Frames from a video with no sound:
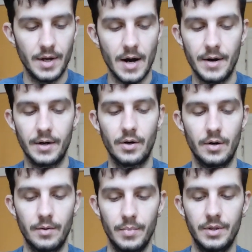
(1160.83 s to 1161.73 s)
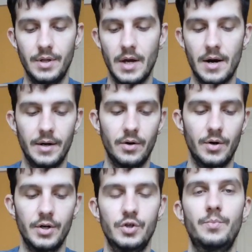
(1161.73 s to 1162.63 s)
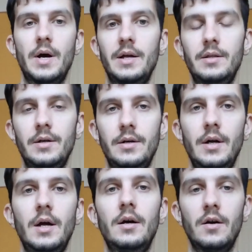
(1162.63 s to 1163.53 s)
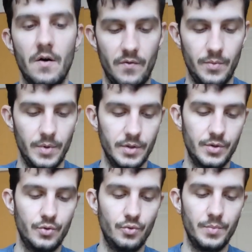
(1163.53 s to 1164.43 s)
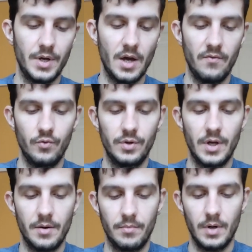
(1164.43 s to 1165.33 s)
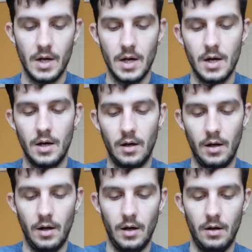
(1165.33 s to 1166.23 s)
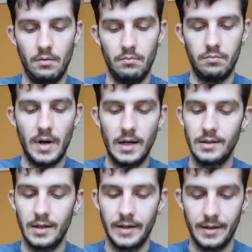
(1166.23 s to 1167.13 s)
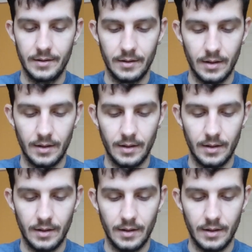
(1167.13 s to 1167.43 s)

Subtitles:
They are encouraged by their governments to behave with them badly,